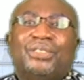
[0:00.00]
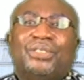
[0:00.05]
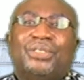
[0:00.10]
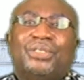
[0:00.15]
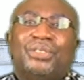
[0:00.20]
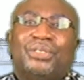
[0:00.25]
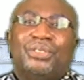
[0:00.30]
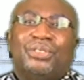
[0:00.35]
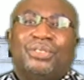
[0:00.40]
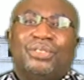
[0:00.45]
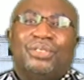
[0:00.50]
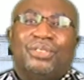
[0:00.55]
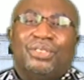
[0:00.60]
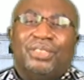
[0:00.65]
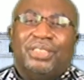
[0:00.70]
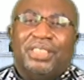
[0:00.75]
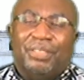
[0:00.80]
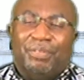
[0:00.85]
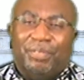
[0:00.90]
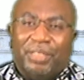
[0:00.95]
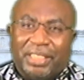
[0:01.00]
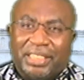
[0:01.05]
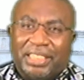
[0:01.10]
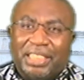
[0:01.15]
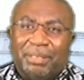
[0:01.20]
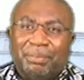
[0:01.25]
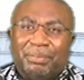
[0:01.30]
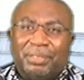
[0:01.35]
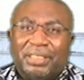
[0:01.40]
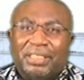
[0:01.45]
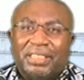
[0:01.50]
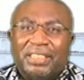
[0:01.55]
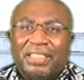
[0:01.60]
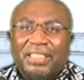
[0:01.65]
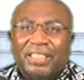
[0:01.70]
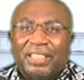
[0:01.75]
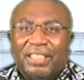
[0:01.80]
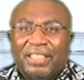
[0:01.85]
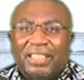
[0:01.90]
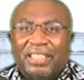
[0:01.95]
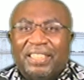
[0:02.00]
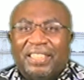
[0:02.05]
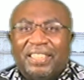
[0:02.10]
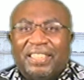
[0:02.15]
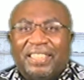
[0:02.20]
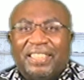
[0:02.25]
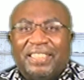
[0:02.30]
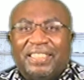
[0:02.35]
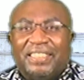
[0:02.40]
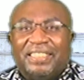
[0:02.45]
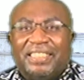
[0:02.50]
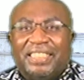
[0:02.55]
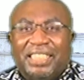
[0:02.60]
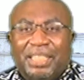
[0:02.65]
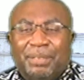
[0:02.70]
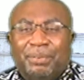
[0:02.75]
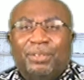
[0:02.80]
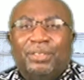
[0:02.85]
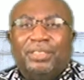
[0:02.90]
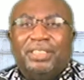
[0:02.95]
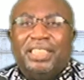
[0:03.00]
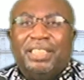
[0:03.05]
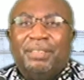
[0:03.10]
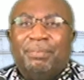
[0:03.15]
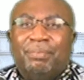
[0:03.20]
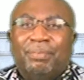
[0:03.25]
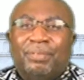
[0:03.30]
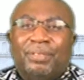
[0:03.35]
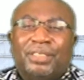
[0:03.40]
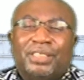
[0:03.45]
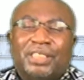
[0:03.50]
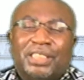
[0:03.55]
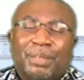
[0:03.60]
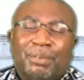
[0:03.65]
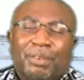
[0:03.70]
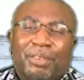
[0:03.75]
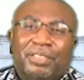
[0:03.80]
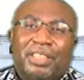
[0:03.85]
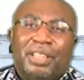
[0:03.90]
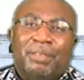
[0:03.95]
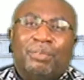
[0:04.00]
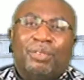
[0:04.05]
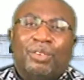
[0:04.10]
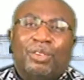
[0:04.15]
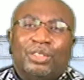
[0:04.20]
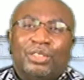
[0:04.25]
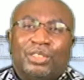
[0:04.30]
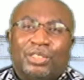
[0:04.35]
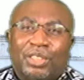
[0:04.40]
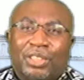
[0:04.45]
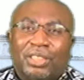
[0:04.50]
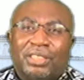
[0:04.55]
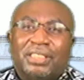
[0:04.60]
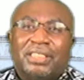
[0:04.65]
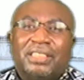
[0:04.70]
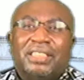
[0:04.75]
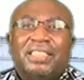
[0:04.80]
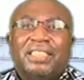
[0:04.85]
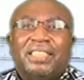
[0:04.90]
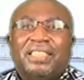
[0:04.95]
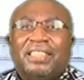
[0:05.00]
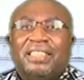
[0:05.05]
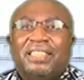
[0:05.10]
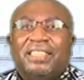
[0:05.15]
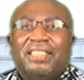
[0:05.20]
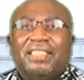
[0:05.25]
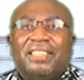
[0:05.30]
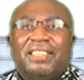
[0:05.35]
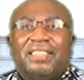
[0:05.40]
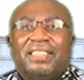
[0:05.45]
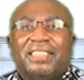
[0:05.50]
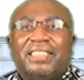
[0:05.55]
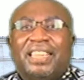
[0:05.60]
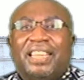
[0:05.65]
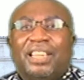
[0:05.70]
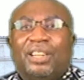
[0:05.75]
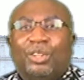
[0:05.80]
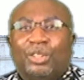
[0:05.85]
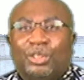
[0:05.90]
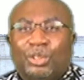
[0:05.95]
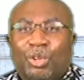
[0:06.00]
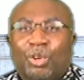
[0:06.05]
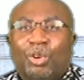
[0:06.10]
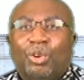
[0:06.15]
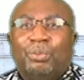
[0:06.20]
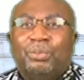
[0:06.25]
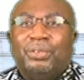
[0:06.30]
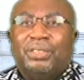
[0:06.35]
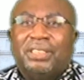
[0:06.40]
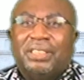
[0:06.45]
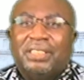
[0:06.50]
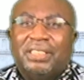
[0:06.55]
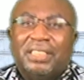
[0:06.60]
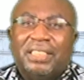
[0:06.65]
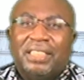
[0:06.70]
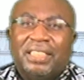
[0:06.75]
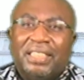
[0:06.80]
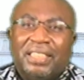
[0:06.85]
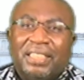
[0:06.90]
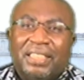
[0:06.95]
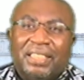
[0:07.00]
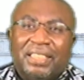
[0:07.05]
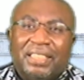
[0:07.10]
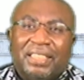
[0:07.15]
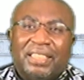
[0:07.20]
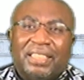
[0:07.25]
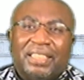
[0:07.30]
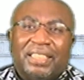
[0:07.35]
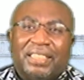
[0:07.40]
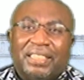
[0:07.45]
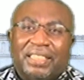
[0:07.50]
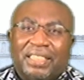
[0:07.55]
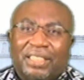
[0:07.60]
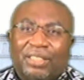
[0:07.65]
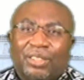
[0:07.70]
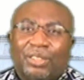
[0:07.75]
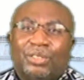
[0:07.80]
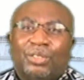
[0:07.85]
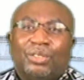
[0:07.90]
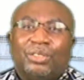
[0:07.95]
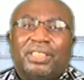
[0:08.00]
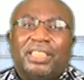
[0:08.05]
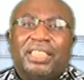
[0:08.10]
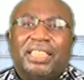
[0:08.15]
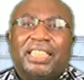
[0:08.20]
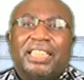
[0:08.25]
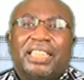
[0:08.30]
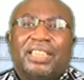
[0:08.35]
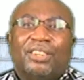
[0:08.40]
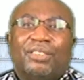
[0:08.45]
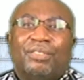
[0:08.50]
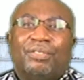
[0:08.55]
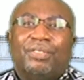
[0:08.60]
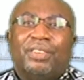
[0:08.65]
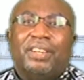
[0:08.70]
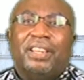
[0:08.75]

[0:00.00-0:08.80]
to the victims, and it enabled them, some of them, construct their lost homes, and then also take care of